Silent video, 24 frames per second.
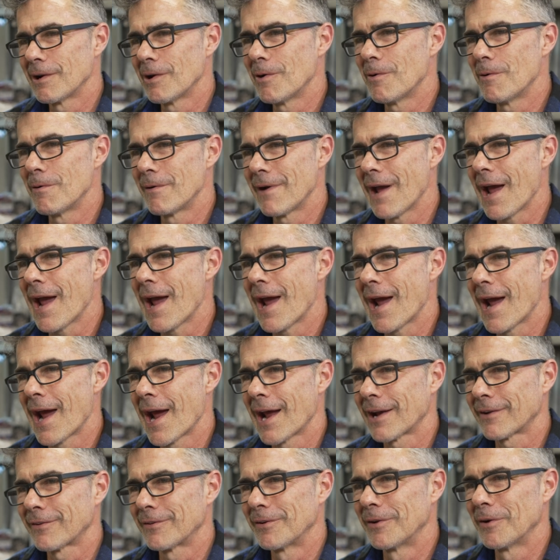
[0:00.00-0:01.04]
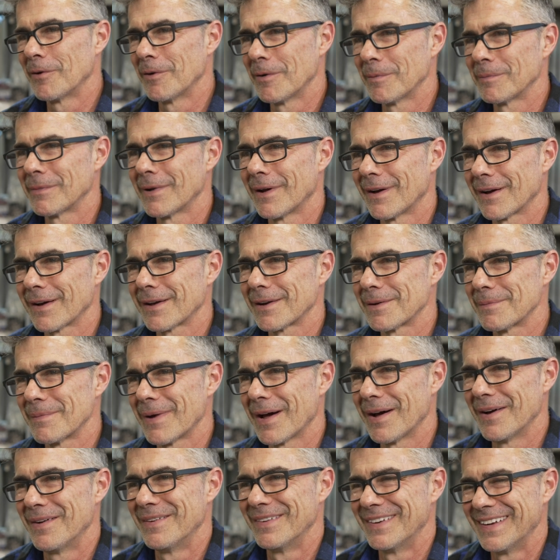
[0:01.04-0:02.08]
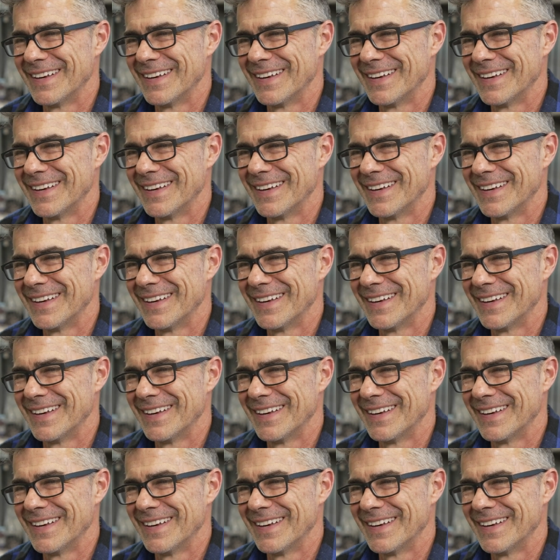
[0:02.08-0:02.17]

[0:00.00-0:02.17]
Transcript: no gas. You know what I'm talking about?